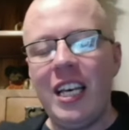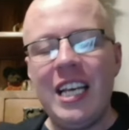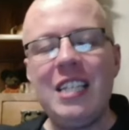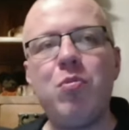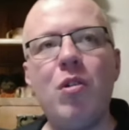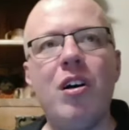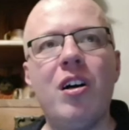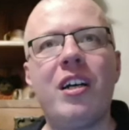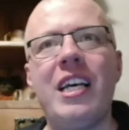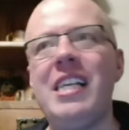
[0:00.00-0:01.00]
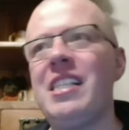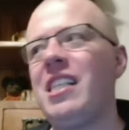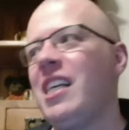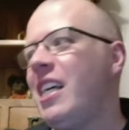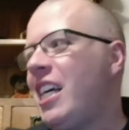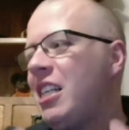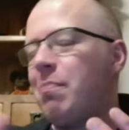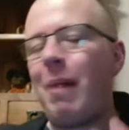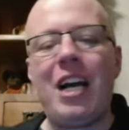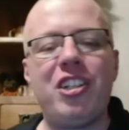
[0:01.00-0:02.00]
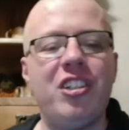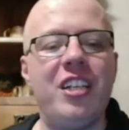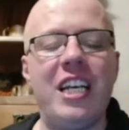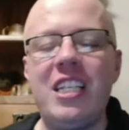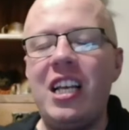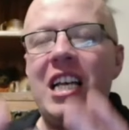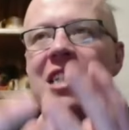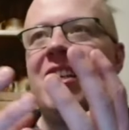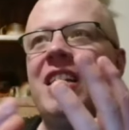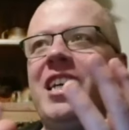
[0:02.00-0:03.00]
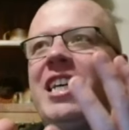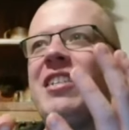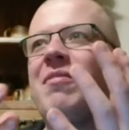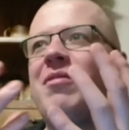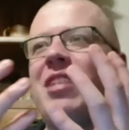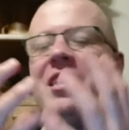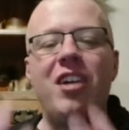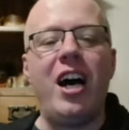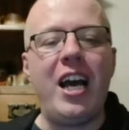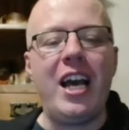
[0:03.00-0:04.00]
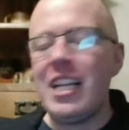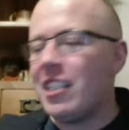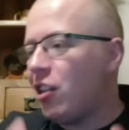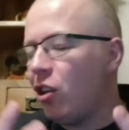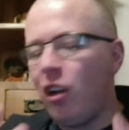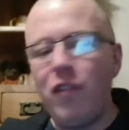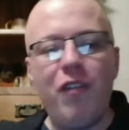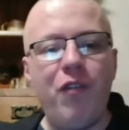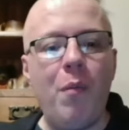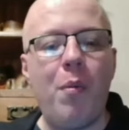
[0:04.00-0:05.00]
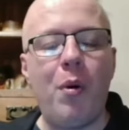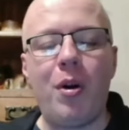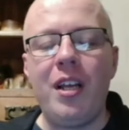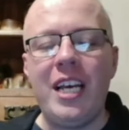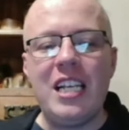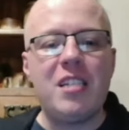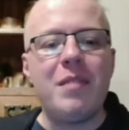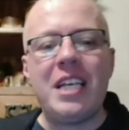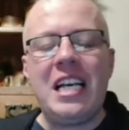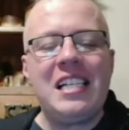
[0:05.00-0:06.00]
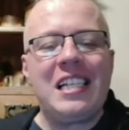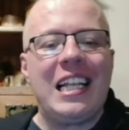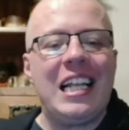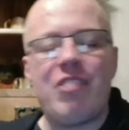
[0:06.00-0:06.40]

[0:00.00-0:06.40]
his work, his his passion, his his his desire, his love of football is something he's clearly